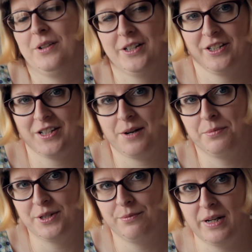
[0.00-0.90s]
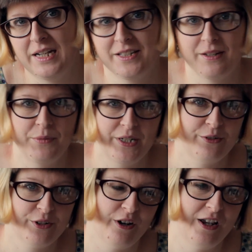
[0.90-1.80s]
I just happen to meet somebody
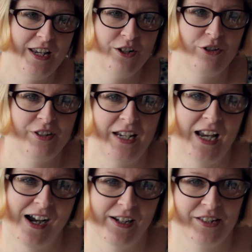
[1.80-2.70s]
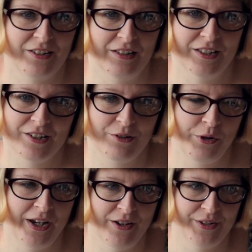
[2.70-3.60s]
who's got an interesting accent, or
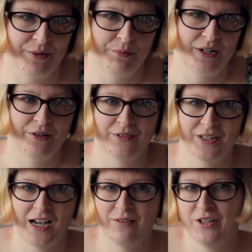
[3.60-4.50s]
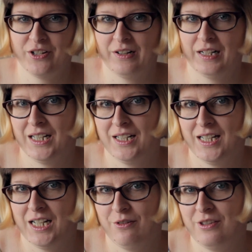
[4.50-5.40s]
hear somebody on television
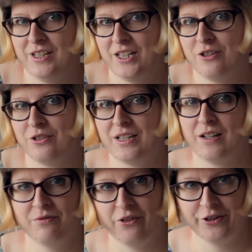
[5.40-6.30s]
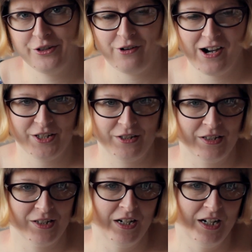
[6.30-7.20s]
with an interesting voice or
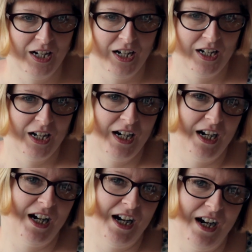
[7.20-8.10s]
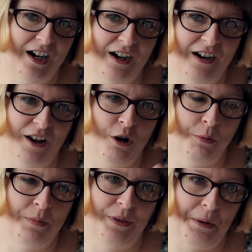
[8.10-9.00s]
accent, I
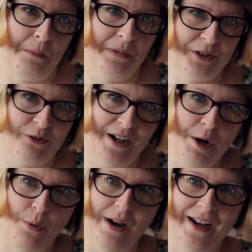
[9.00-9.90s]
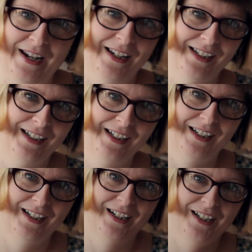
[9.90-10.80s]
copy them straight away.
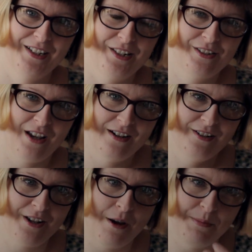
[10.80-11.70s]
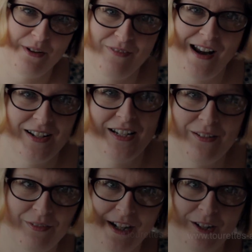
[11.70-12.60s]
So don't be offended
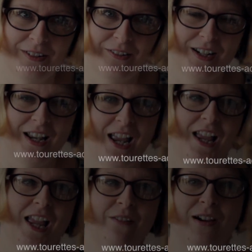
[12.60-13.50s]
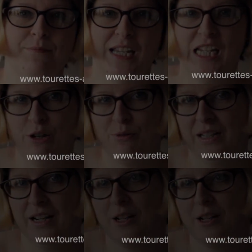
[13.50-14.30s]
if I meet you and I